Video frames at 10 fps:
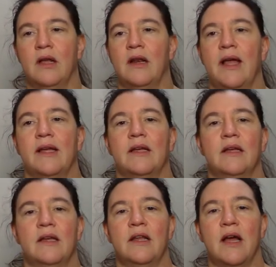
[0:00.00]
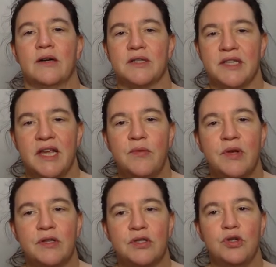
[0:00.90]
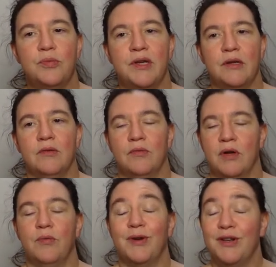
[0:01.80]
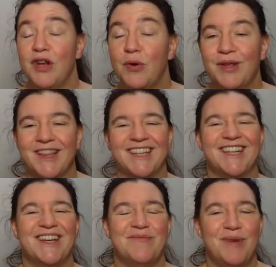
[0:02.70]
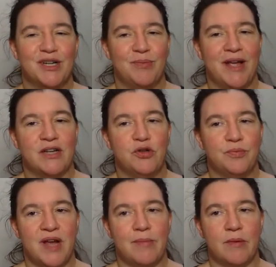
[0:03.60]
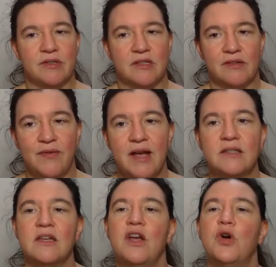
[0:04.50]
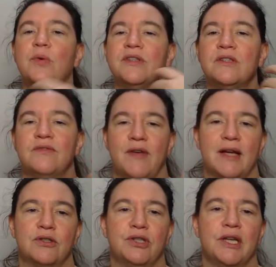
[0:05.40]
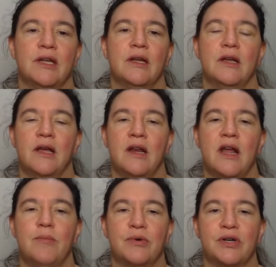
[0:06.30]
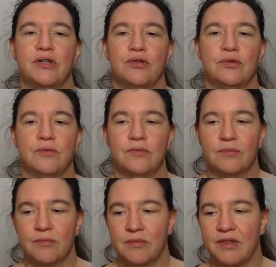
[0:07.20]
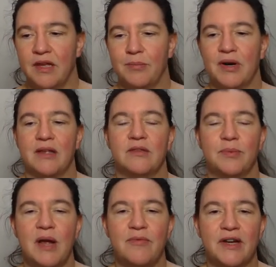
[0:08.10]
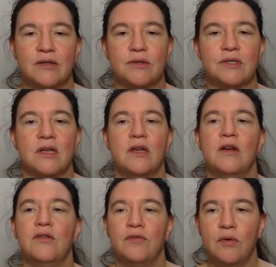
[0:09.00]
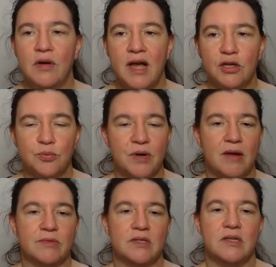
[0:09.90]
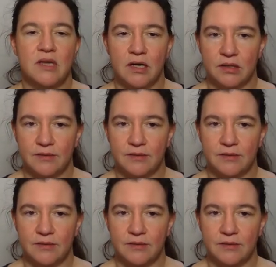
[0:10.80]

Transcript: Like in RSA, we're assuming, or knowing that multiplying two prime numbers is fast, with us factoring a number into their prime factors for large primes is hard.